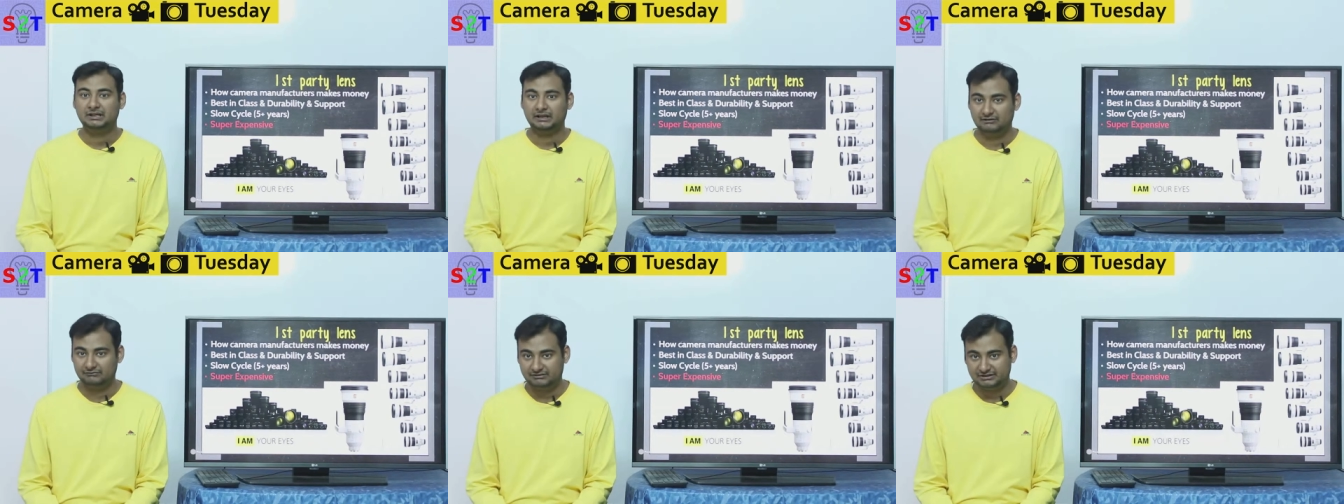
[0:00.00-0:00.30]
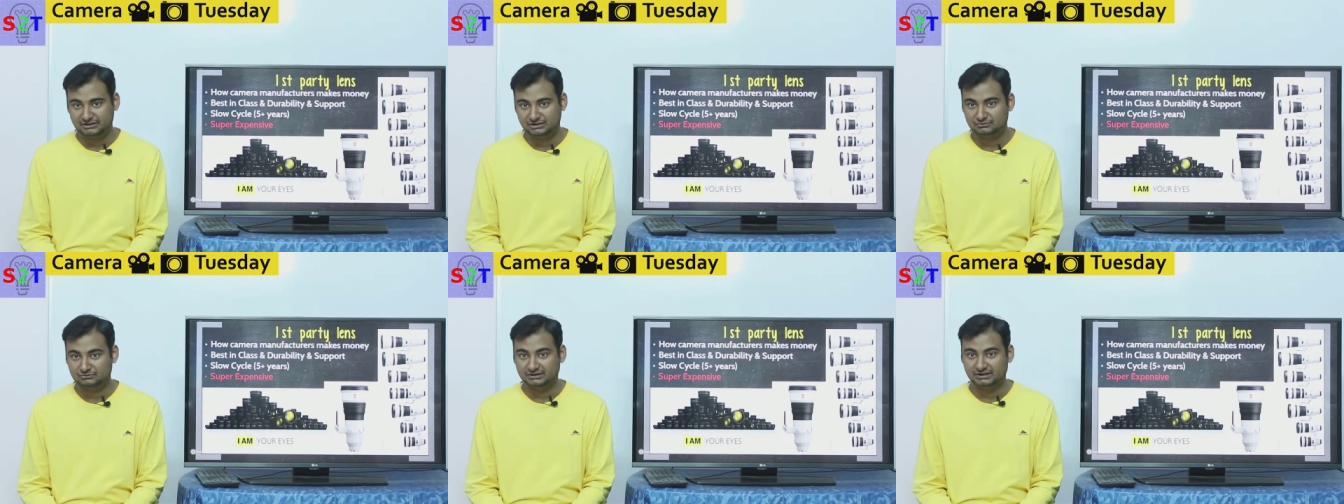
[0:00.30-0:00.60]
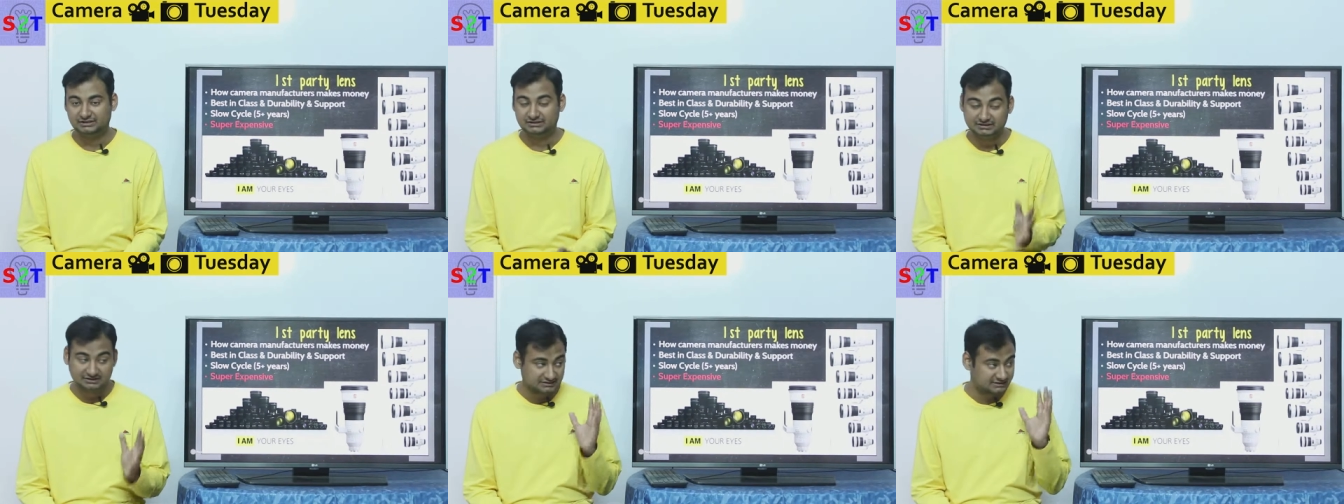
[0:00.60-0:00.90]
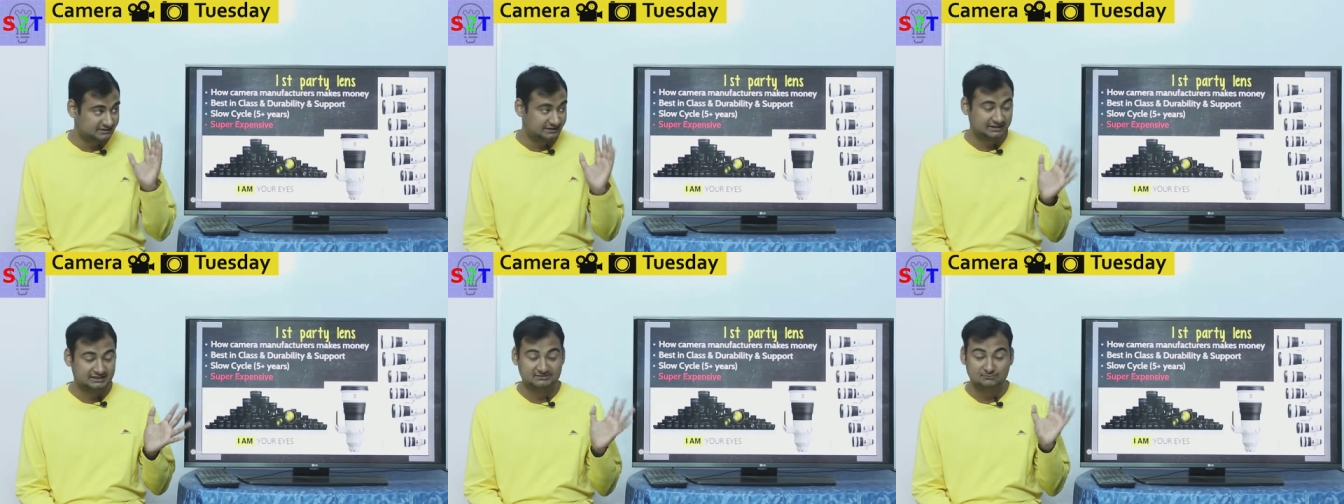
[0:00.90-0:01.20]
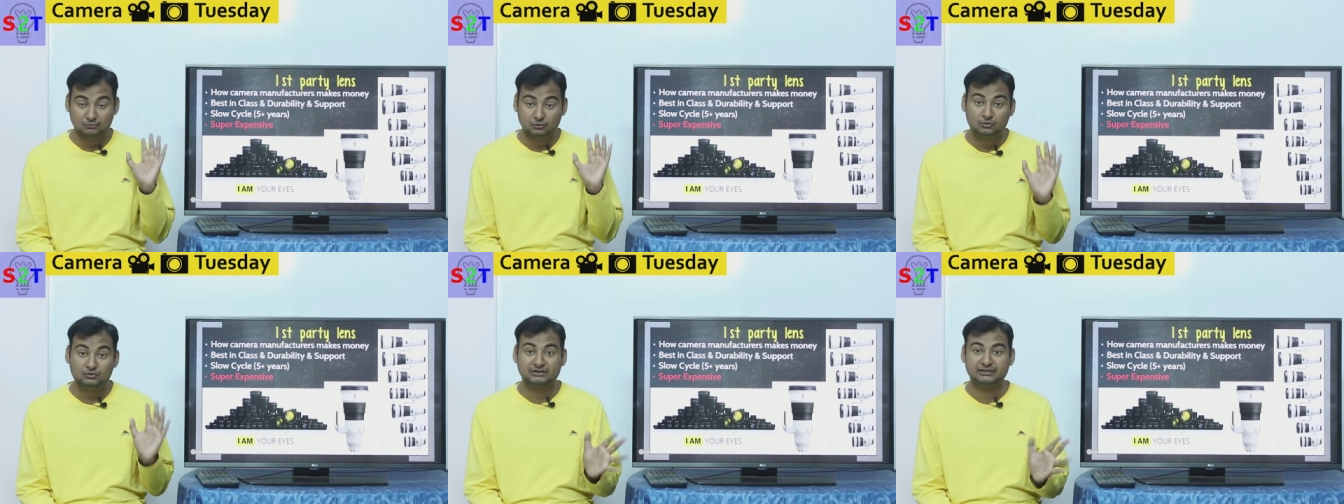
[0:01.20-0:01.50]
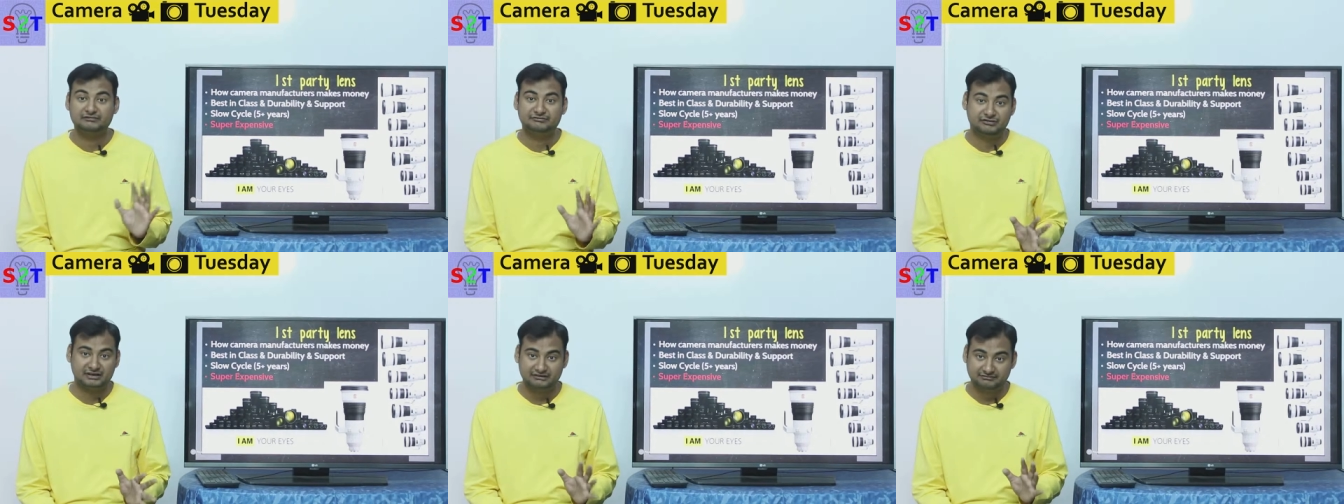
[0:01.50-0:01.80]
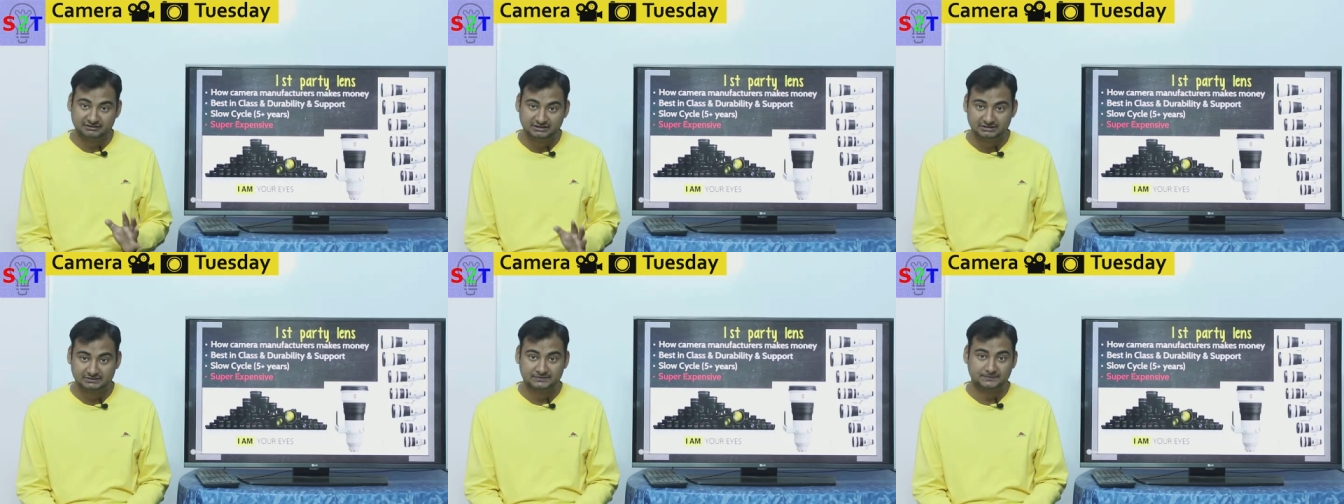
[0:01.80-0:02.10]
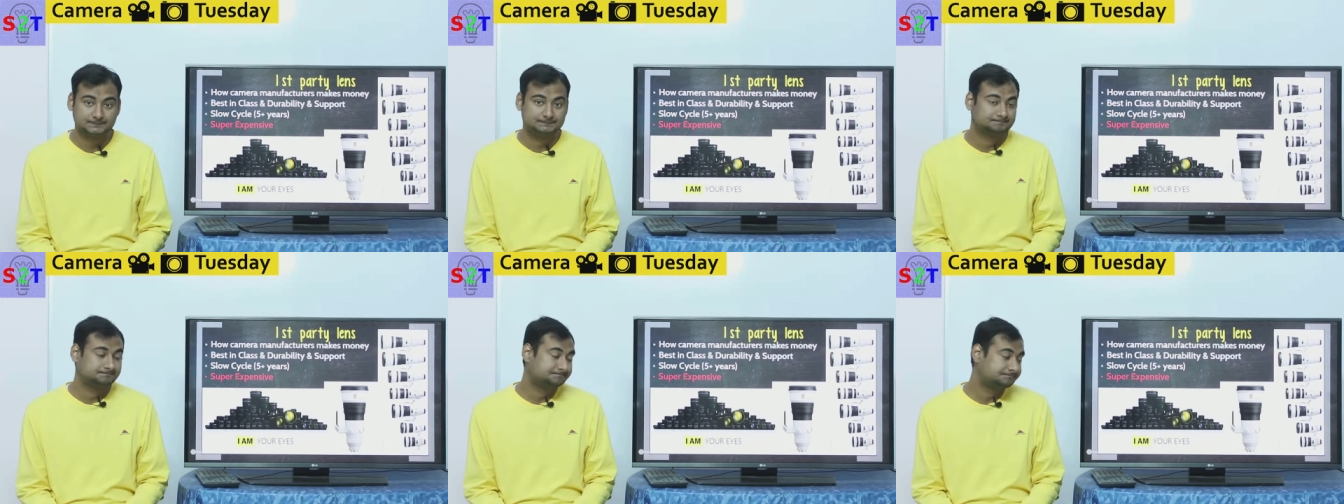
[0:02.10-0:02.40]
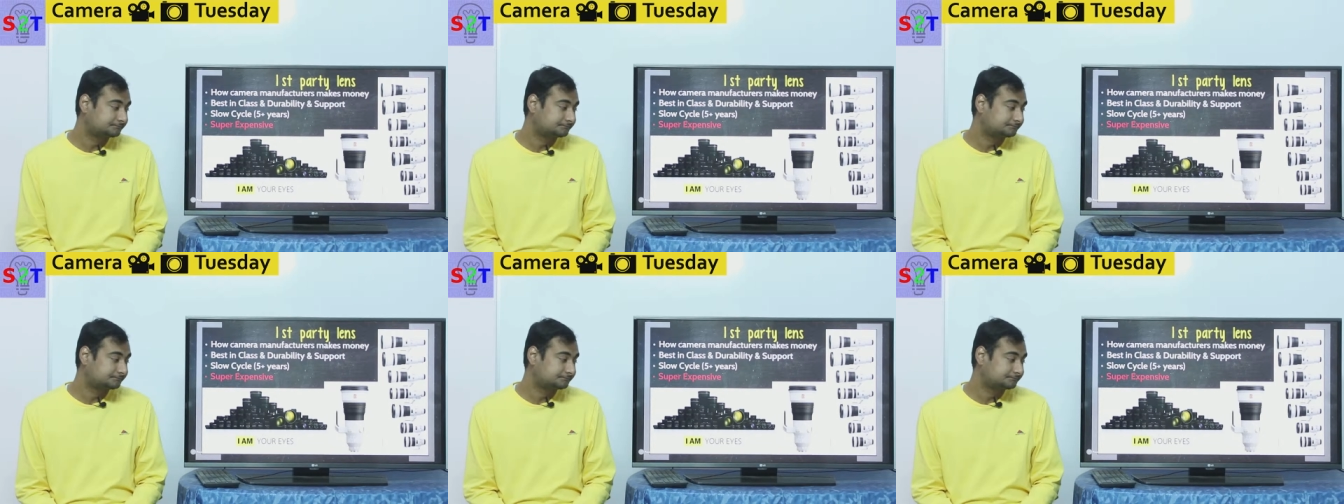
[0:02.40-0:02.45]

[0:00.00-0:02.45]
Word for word: every two year this takes more than five year